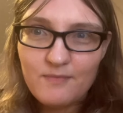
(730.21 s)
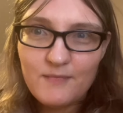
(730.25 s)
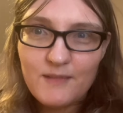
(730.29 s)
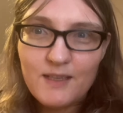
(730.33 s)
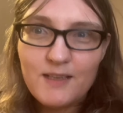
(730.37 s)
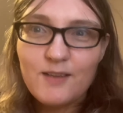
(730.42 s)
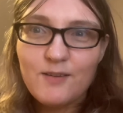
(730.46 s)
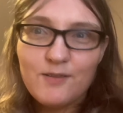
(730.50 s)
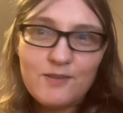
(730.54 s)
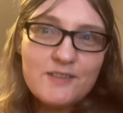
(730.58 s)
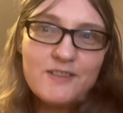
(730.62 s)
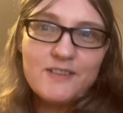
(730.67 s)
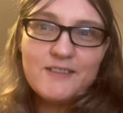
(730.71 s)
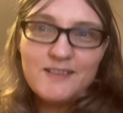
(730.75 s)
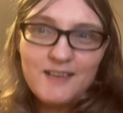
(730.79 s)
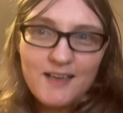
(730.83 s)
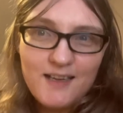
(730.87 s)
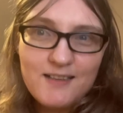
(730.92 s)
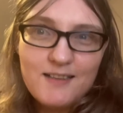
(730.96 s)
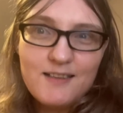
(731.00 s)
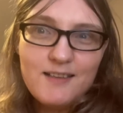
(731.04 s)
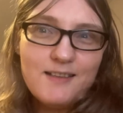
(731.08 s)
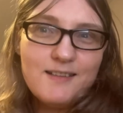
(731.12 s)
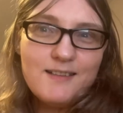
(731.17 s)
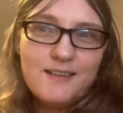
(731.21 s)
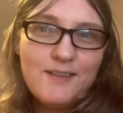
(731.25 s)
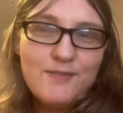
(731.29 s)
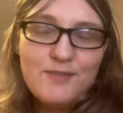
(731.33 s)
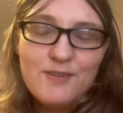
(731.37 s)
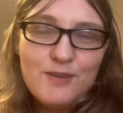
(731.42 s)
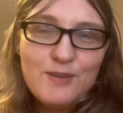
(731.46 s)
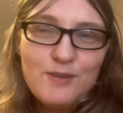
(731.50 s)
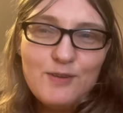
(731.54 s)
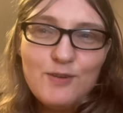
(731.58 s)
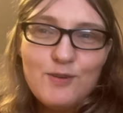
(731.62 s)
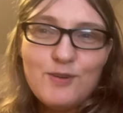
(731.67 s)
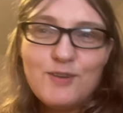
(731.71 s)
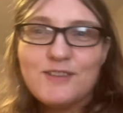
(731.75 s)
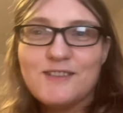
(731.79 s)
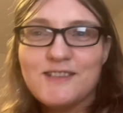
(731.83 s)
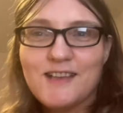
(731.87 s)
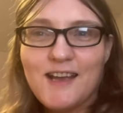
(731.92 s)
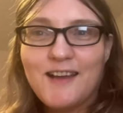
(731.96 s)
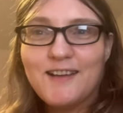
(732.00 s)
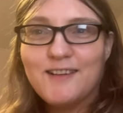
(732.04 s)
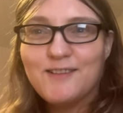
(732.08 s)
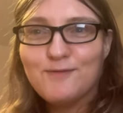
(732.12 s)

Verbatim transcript: There is a death, even you could say